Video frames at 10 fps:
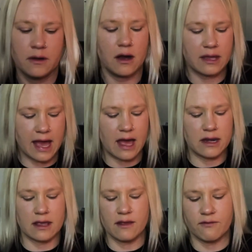Again,
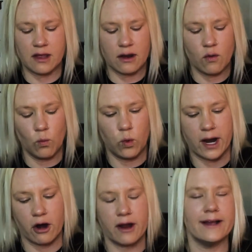even
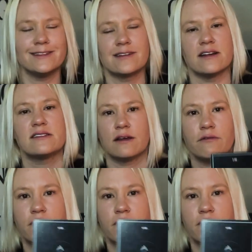where it doesn't